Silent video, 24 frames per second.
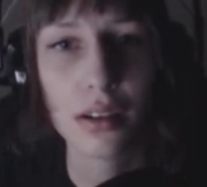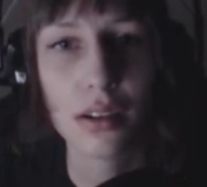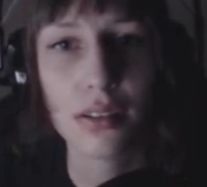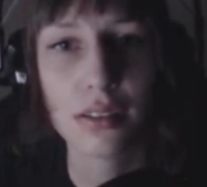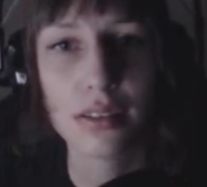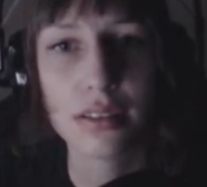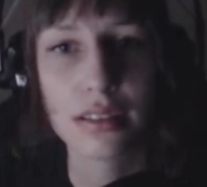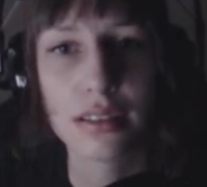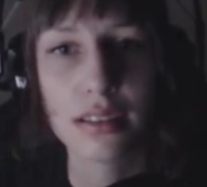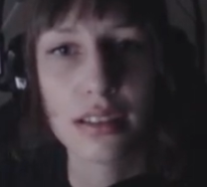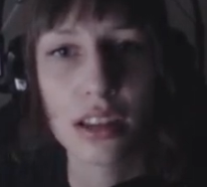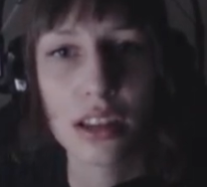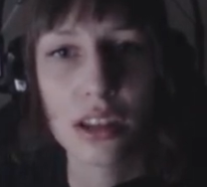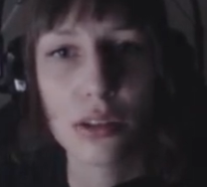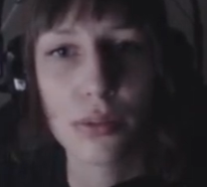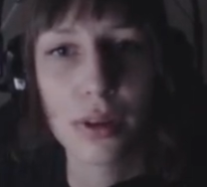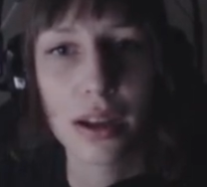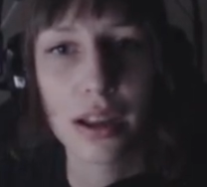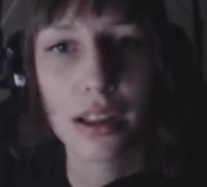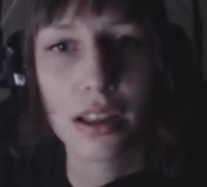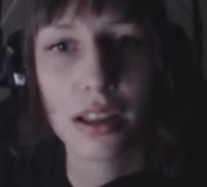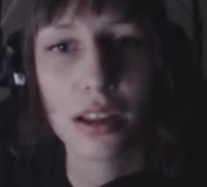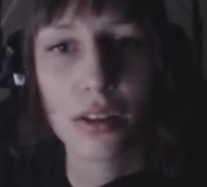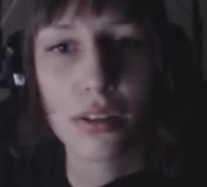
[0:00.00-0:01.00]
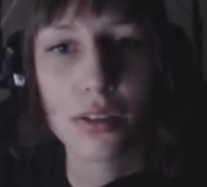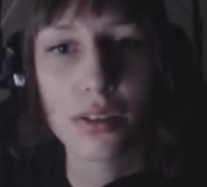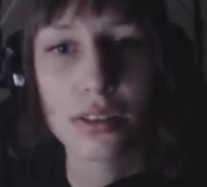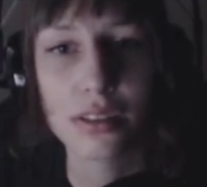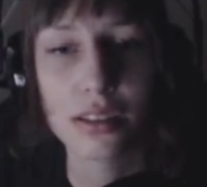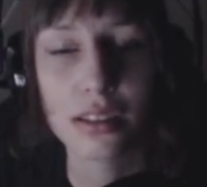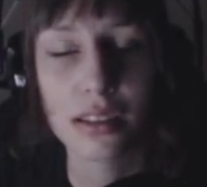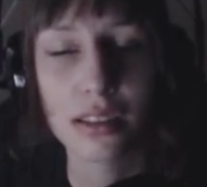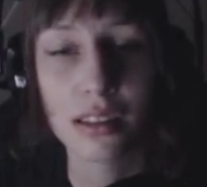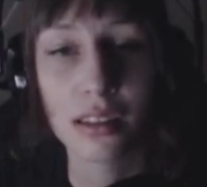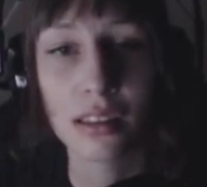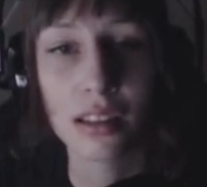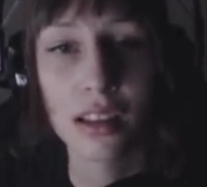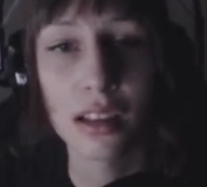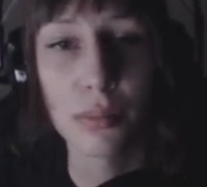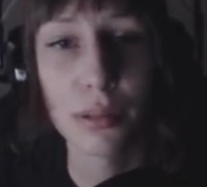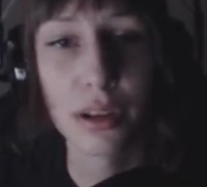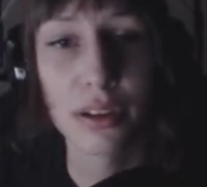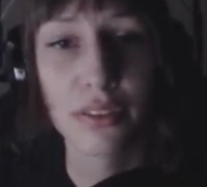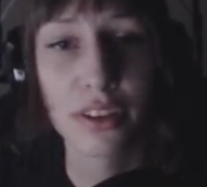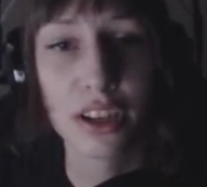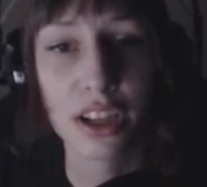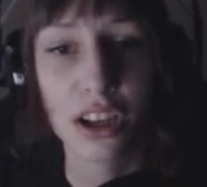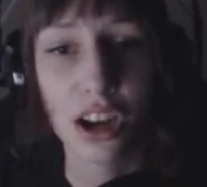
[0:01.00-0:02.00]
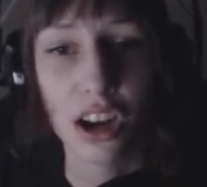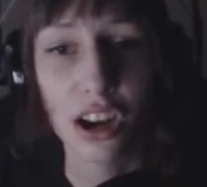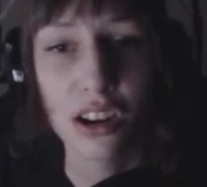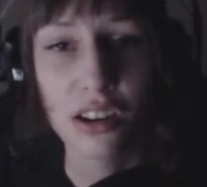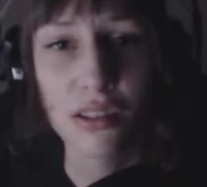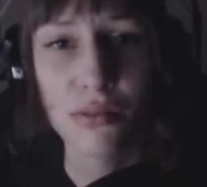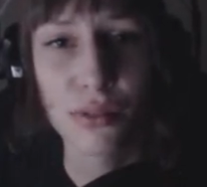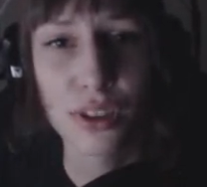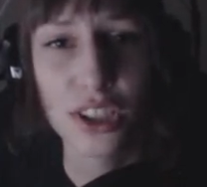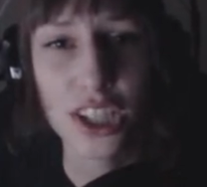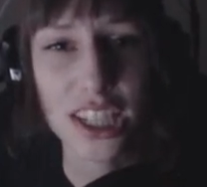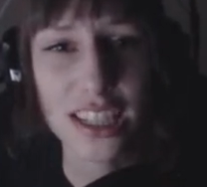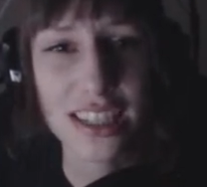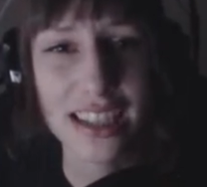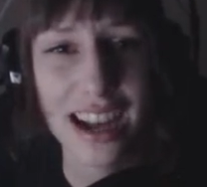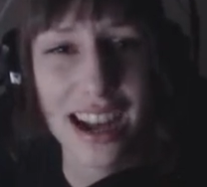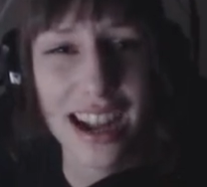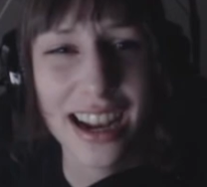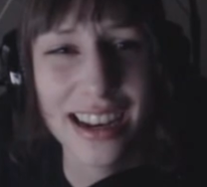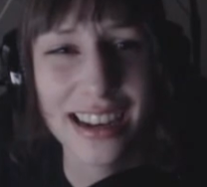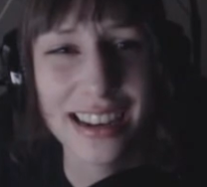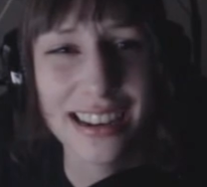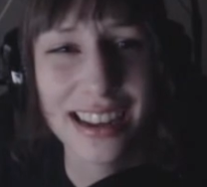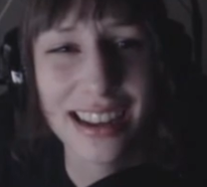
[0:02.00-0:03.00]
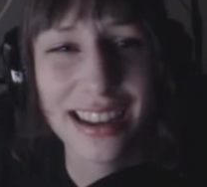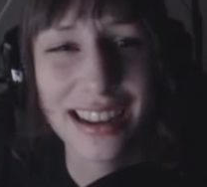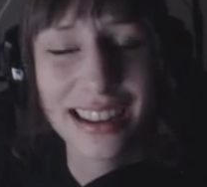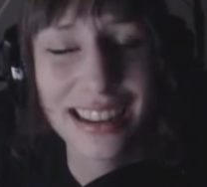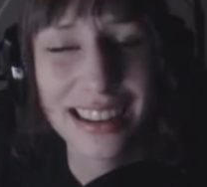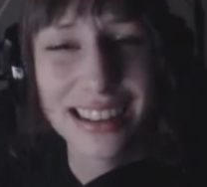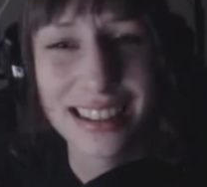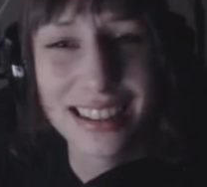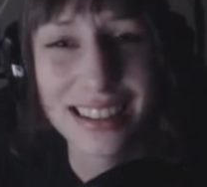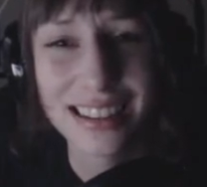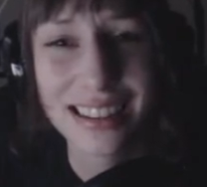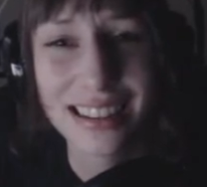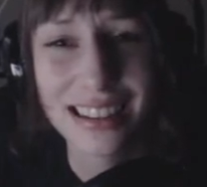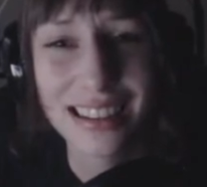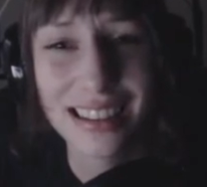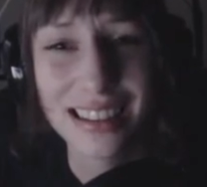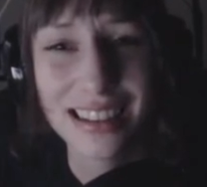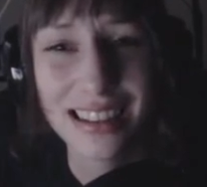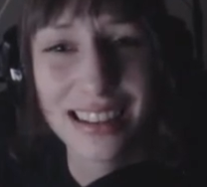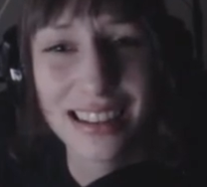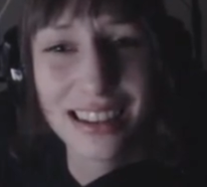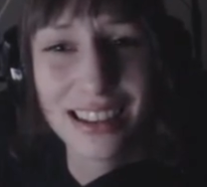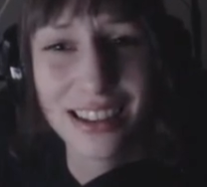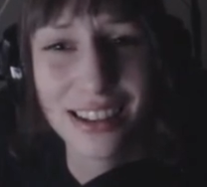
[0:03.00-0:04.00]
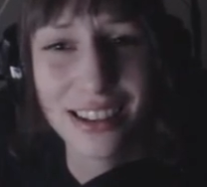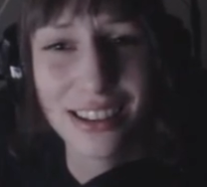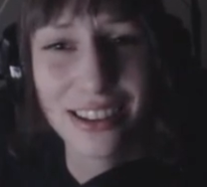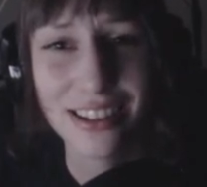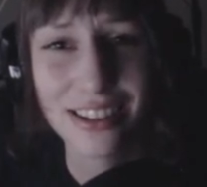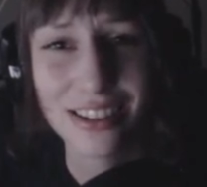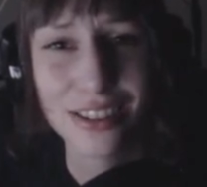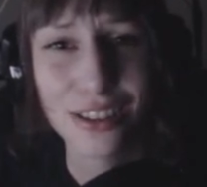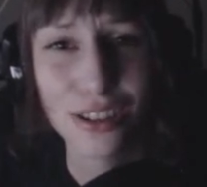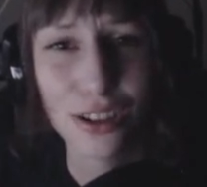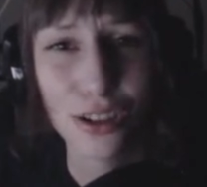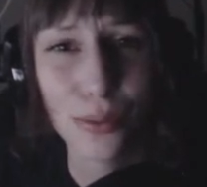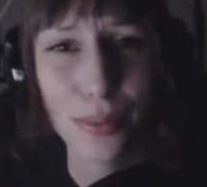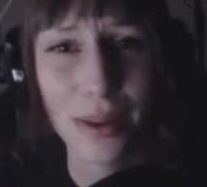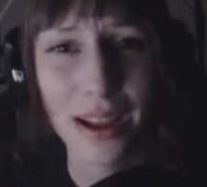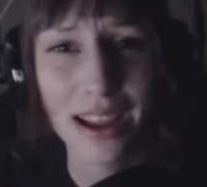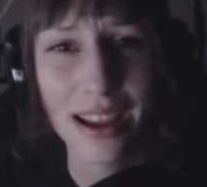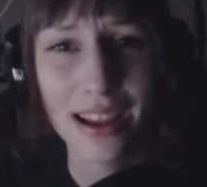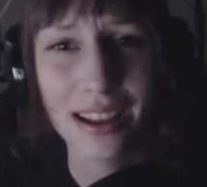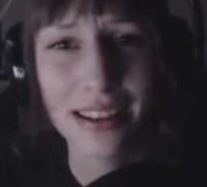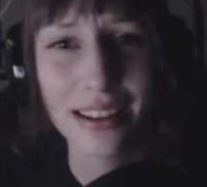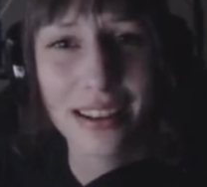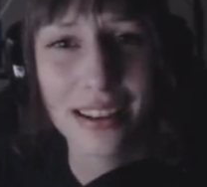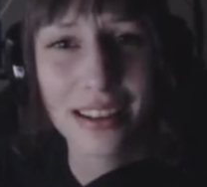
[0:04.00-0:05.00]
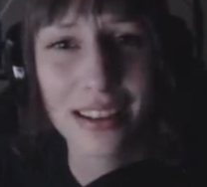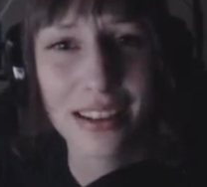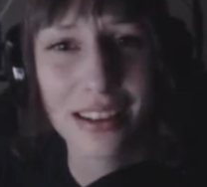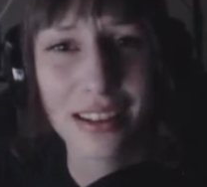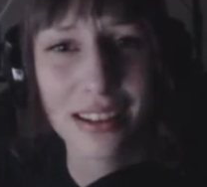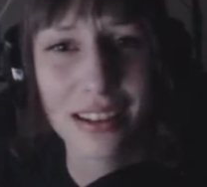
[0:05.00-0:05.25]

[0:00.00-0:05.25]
Oh, this is the only way I can go. There's a little bit of a garden, which is kind of nice. Not so bad.